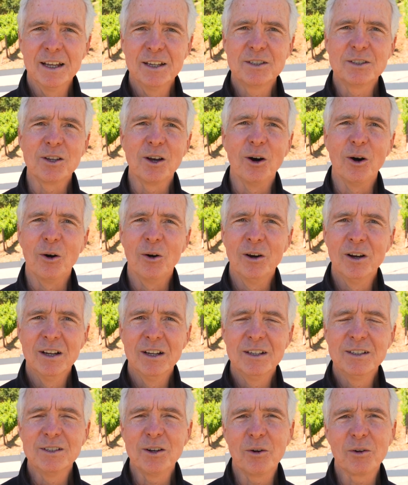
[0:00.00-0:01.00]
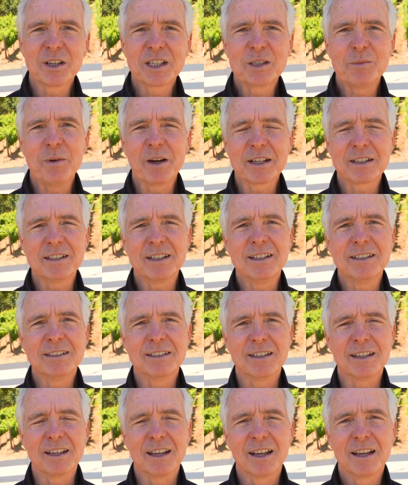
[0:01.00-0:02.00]
So don't expect
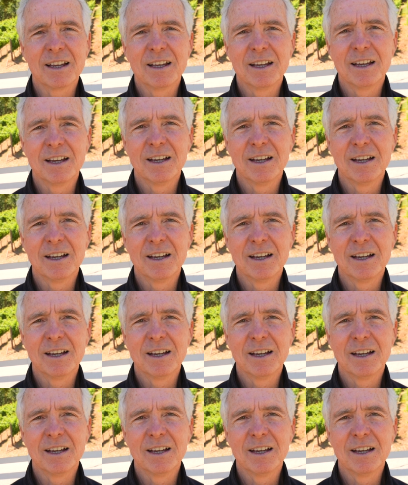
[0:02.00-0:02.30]
easy.